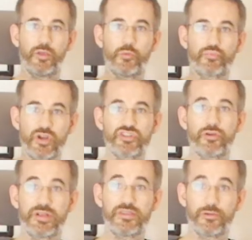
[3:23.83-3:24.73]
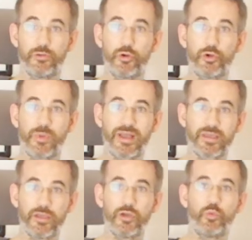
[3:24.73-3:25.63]
Pressure in the lower back
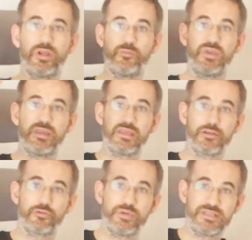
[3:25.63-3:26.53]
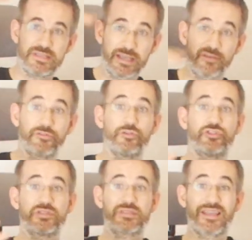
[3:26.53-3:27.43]
will be increasing after
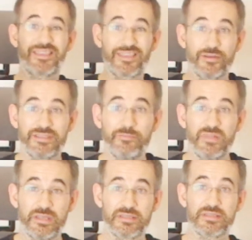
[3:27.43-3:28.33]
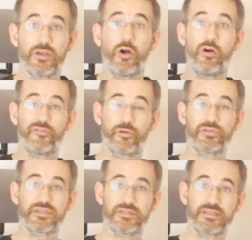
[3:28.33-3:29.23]
just 30 minutes of
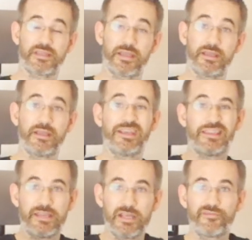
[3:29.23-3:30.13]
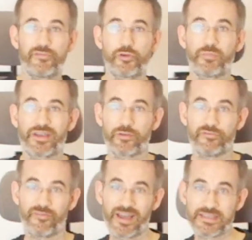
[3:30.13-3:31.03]
constant sitting. Therefore, my
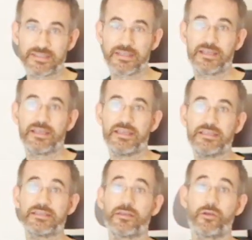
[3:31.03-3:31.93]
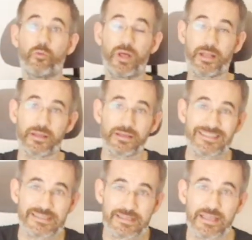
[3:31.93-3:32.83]
advice is, well,
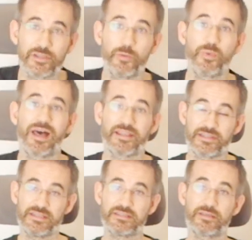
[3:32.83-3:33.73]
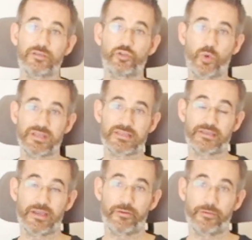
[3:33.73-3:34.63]
stand up at least twice an
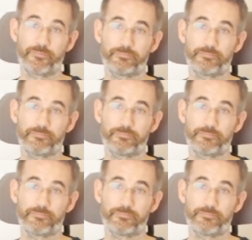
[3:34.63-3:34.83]
hour.